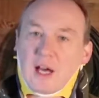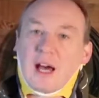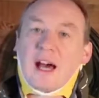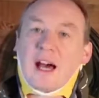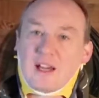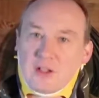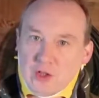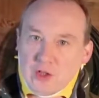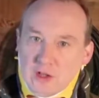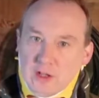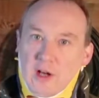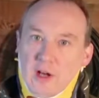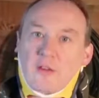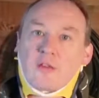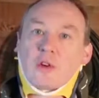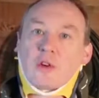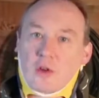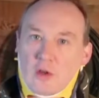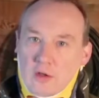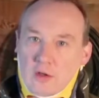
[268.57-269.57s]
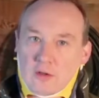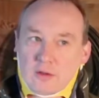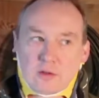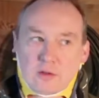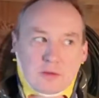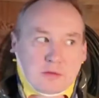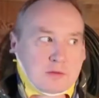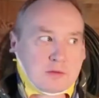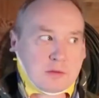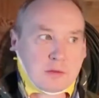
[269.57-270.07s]
actually I've got
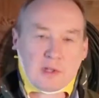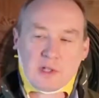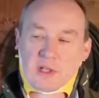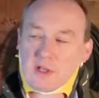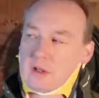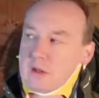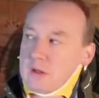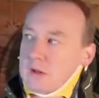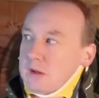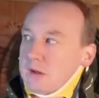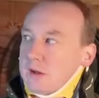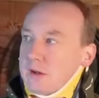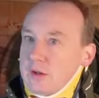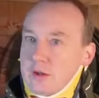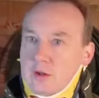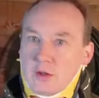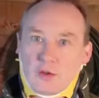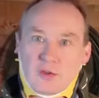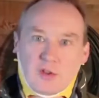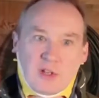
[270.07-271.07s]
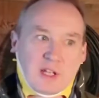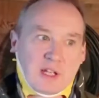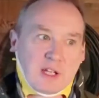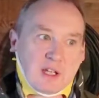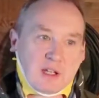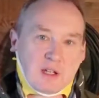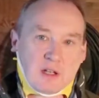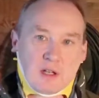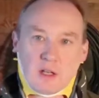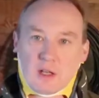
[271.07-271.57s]
quite a
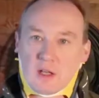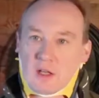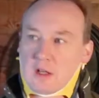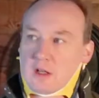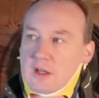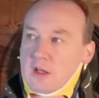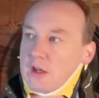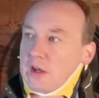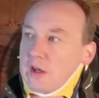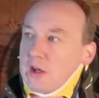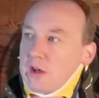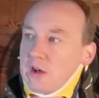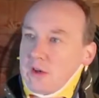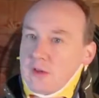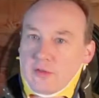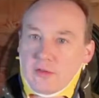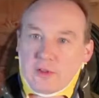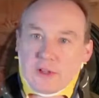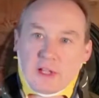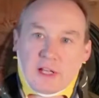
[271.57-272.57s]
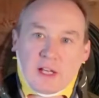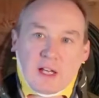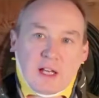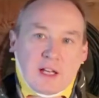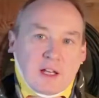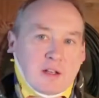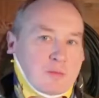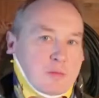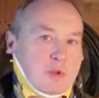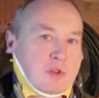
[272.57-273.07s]
degree of
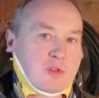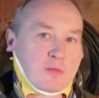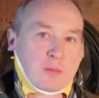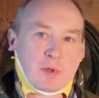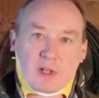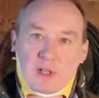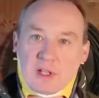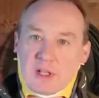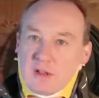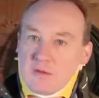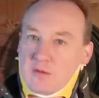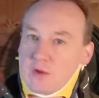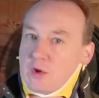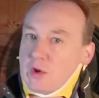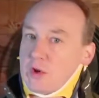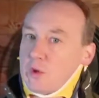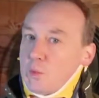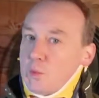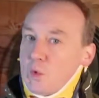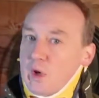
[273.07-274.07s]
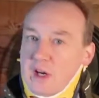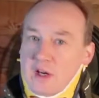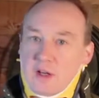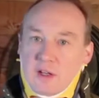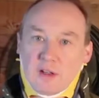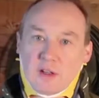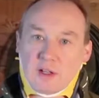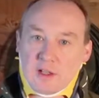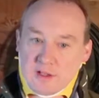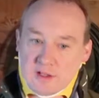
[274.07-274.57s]
head movement even though I'm
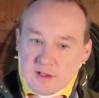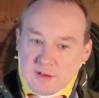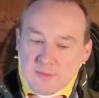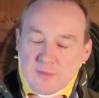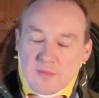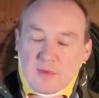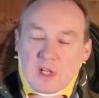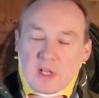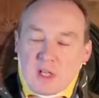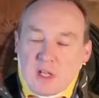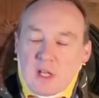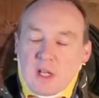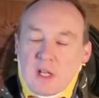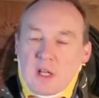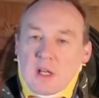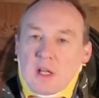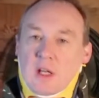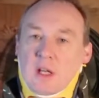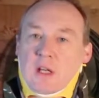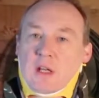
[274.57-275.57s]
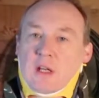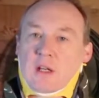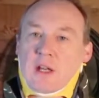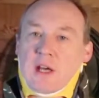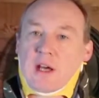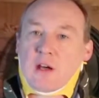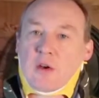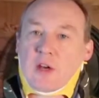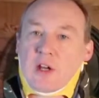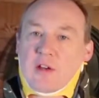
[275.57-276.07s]
wearing this.
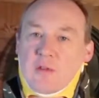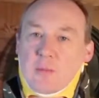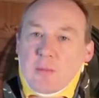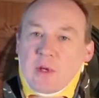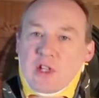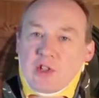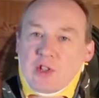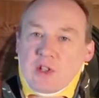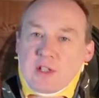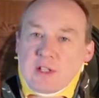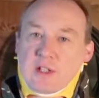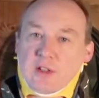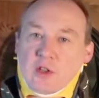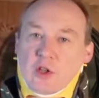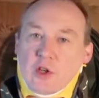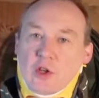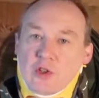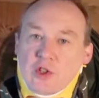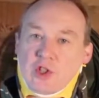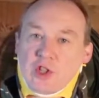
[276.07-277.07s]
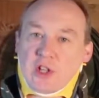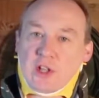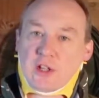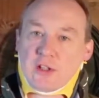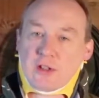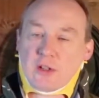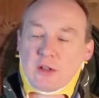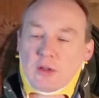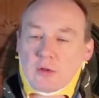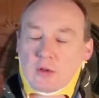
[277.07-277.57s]
Now, if a patient's
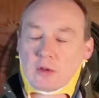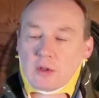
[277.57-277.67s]
unconscious,